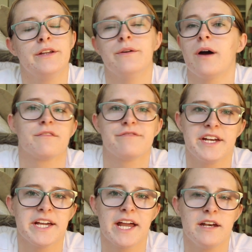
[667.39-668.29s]
you aren't
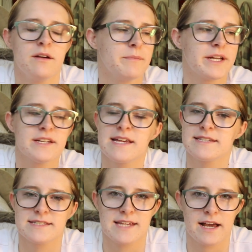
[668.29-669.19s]
fitting in, because
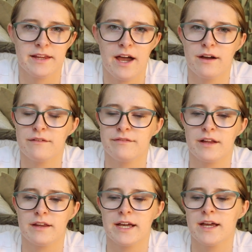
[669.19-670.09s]
that's exactly how I
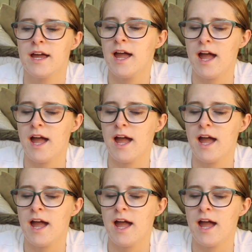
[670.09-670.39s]
feel like.